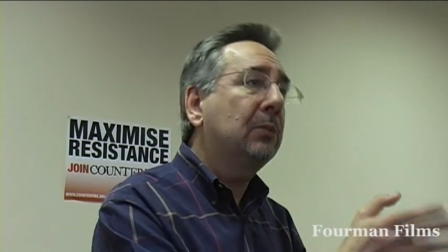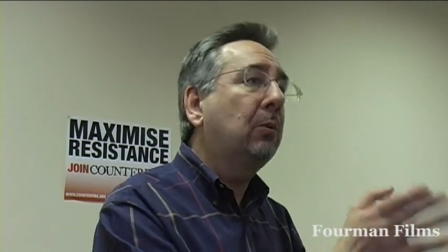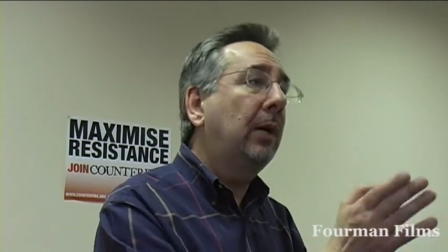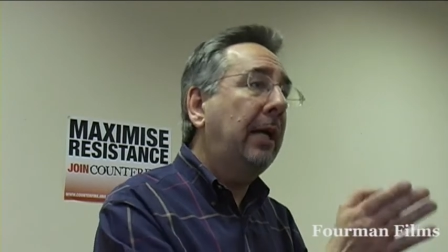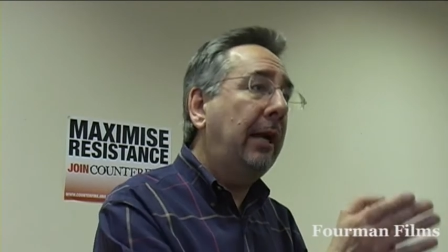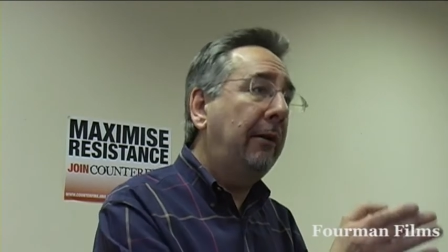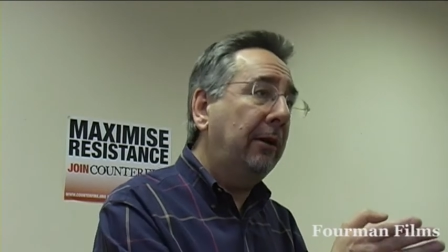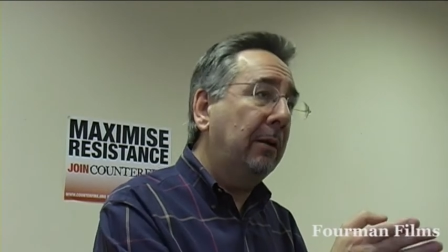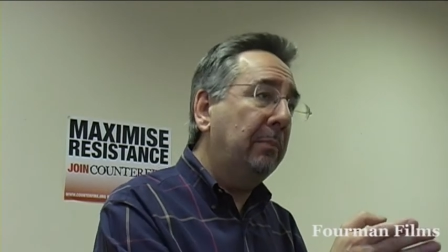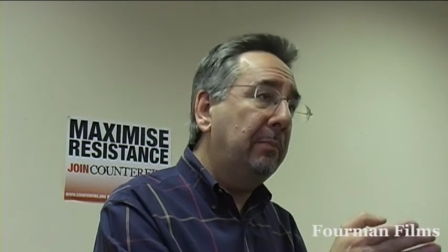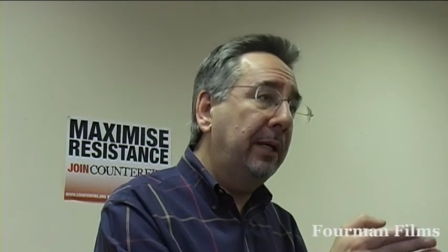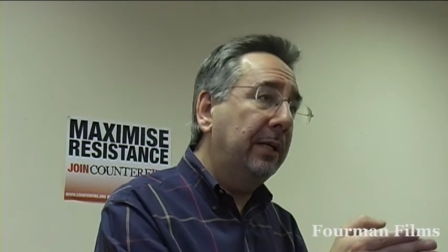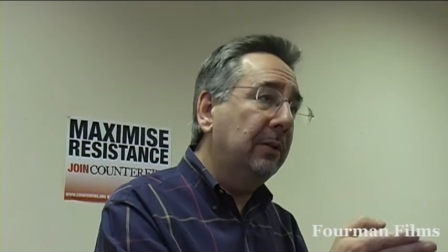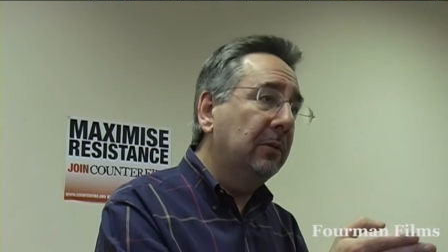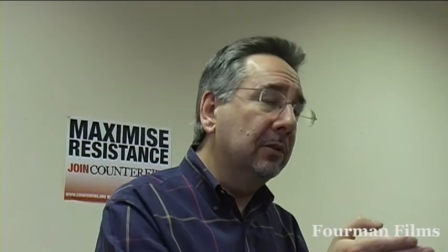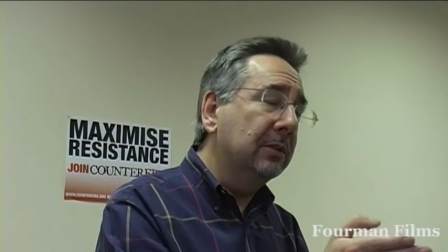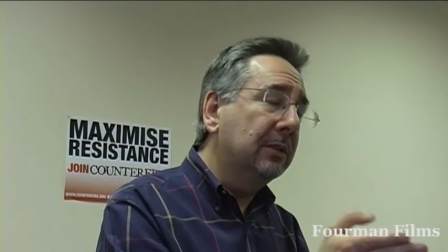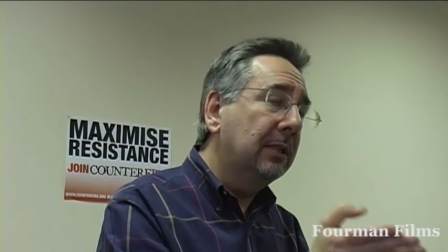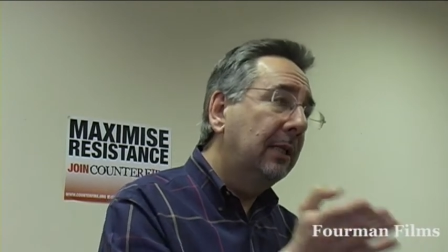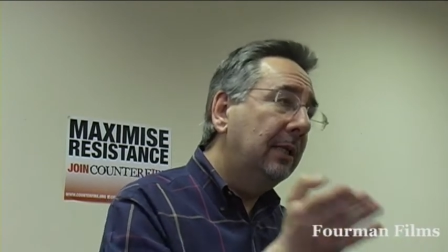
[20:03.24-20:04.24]
why Eric
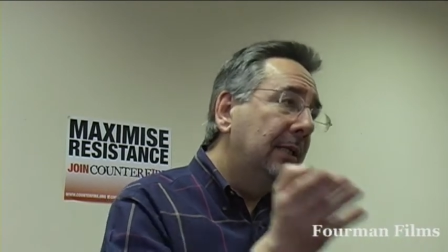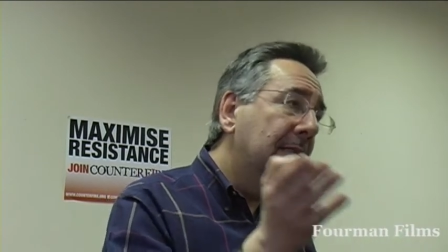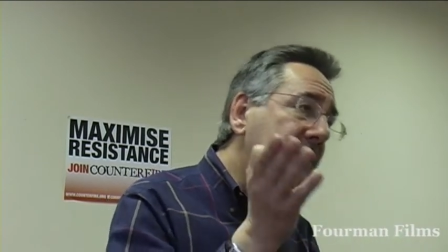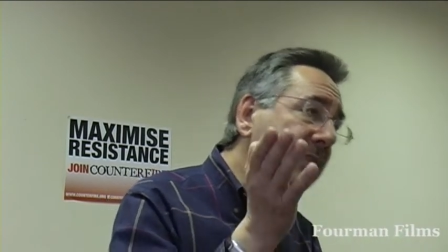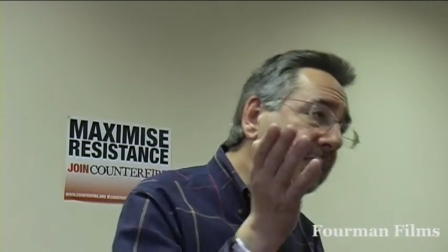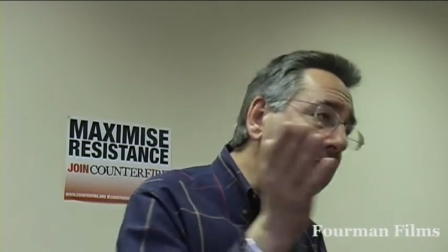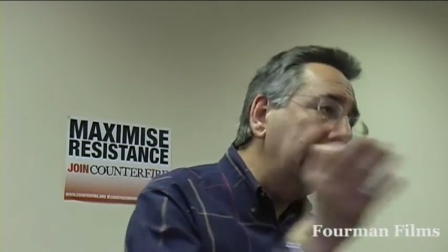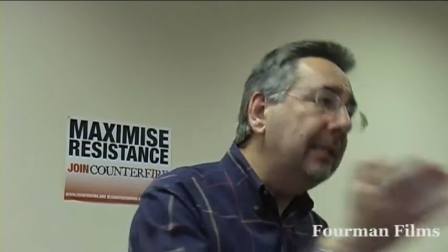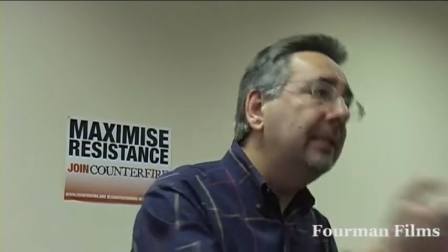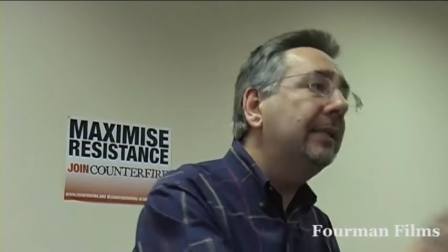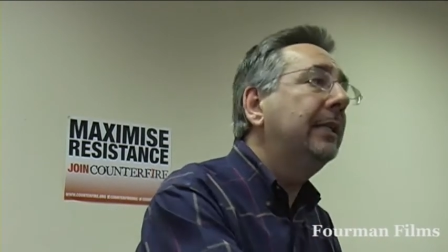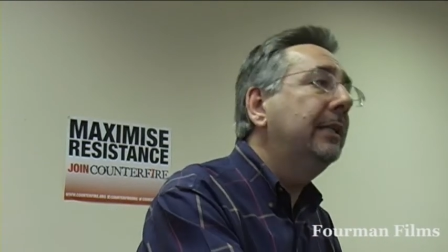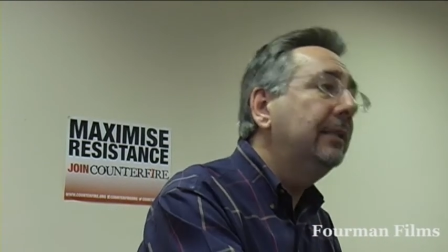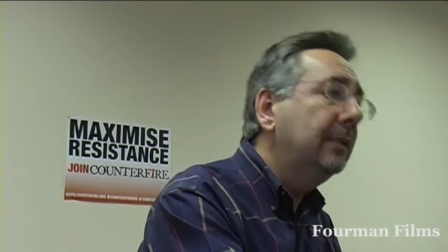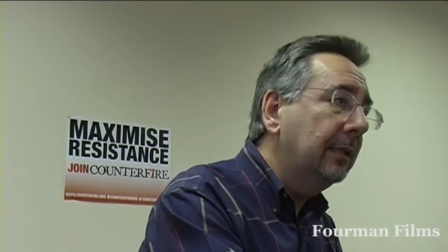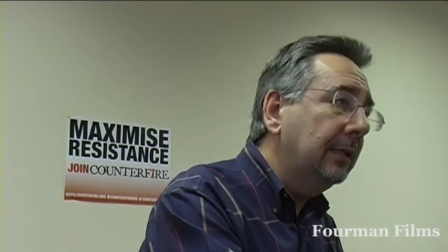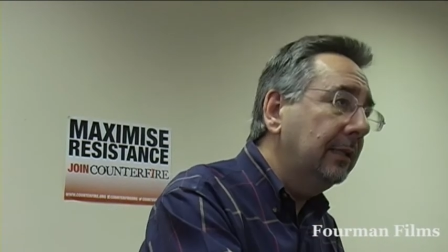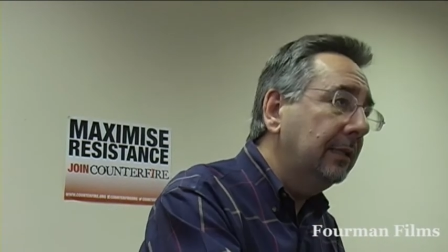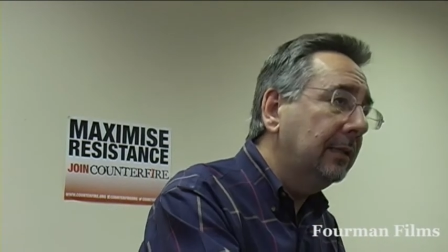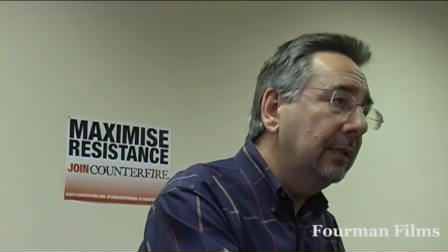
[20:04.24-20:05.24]
Pickles sent in
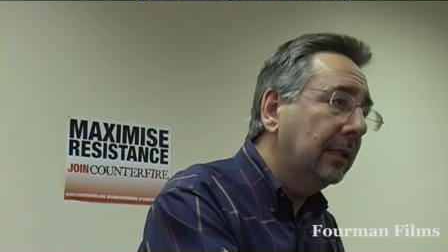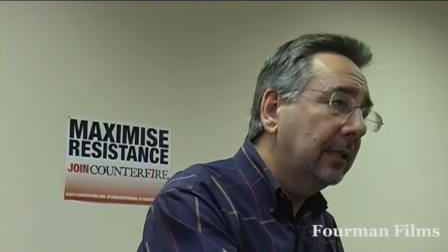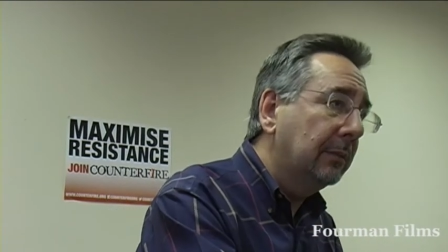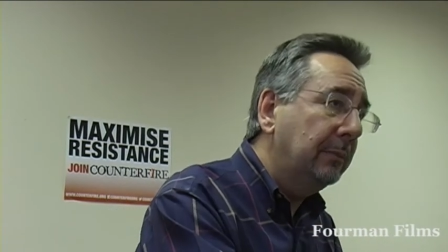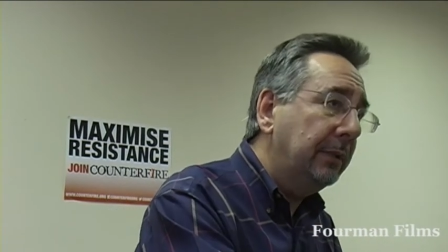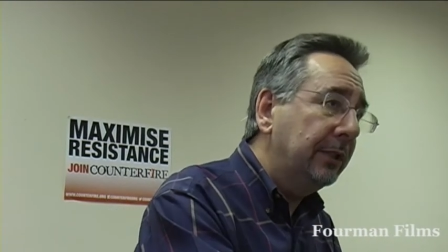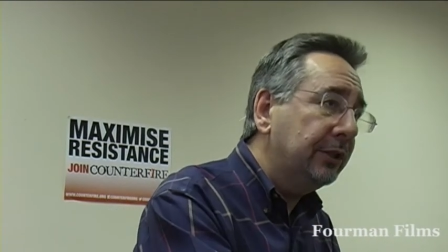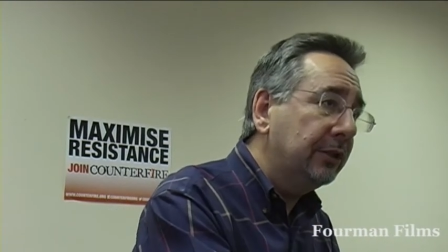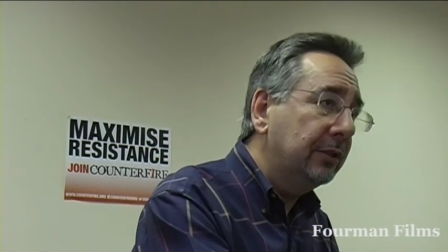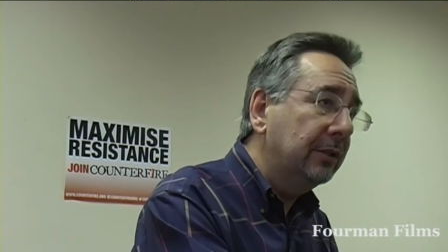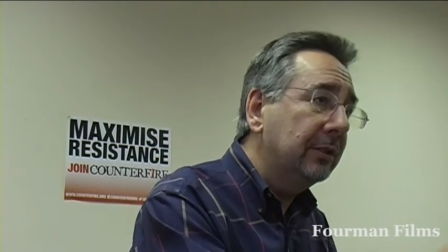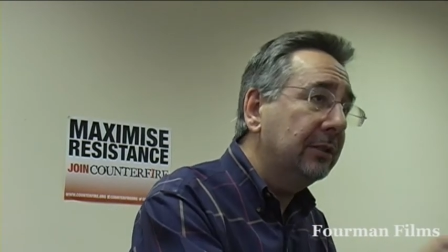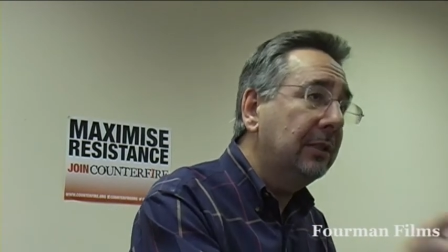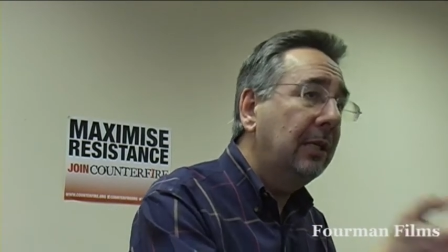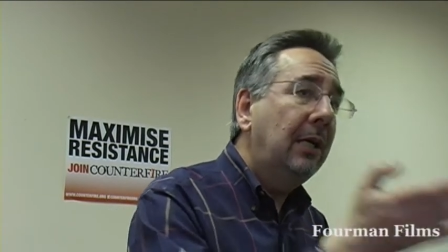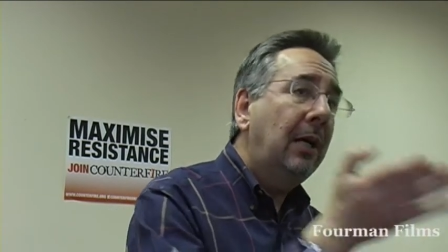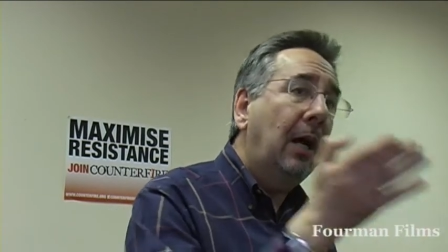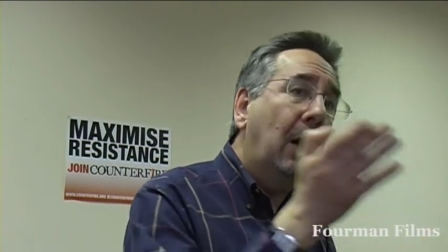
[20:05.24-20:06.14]
the commissioners.